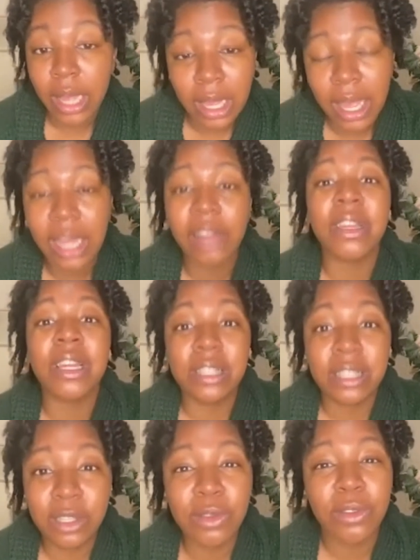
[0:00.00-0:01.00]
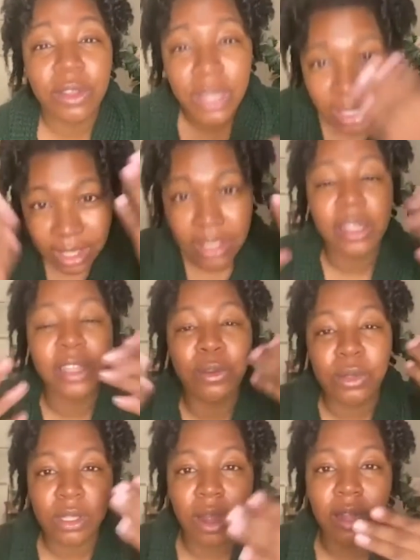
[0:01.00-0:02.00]
I kind of instantly you
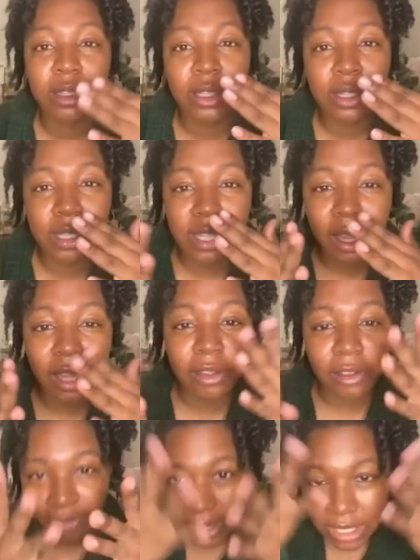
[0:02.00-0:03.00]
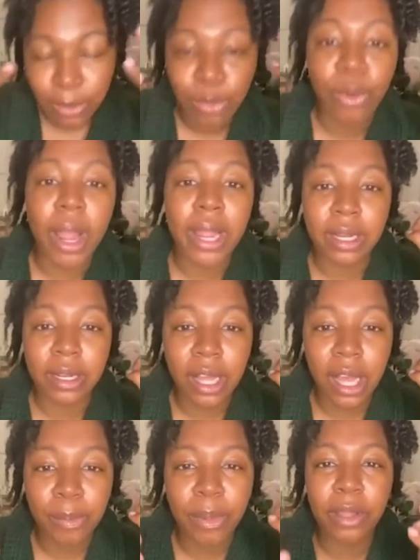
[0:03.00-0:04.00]
start to see like your face brighten
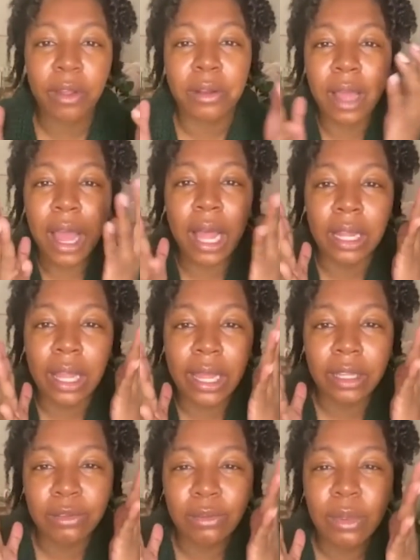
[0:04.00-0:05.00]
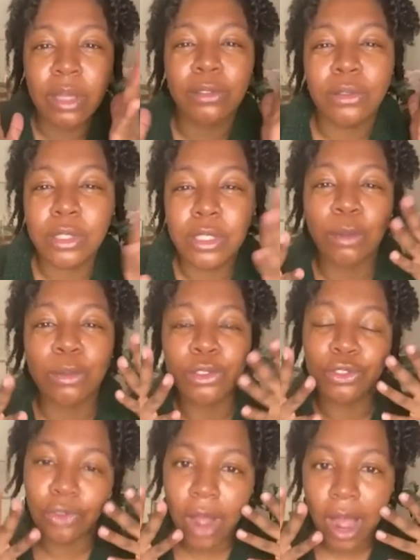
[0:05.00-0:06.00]
up and you're not like so
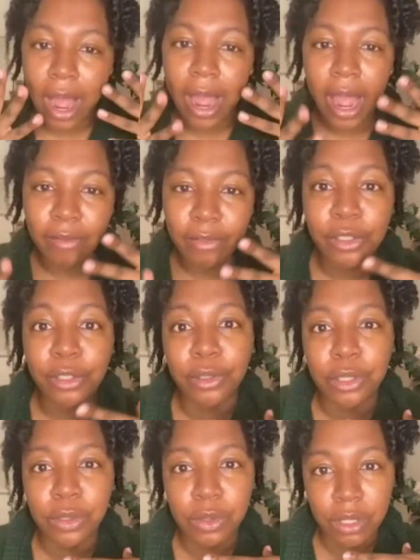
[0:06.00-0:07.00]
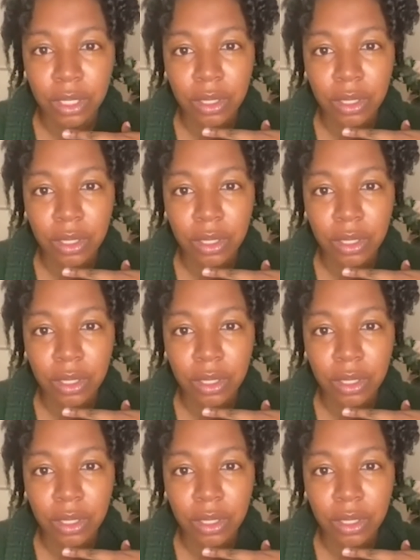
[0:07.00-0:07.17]
dry after you use it.